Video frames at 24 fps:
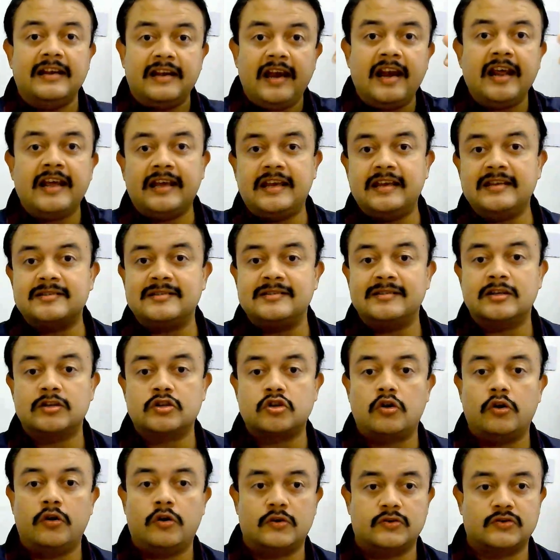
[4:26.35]
Link is in the
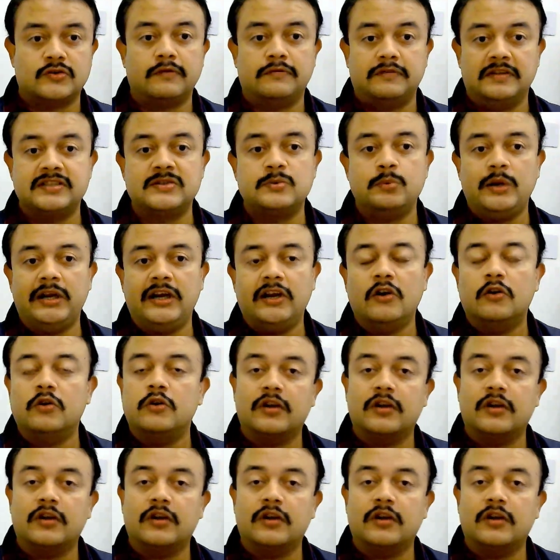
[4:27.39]
show notes of this video.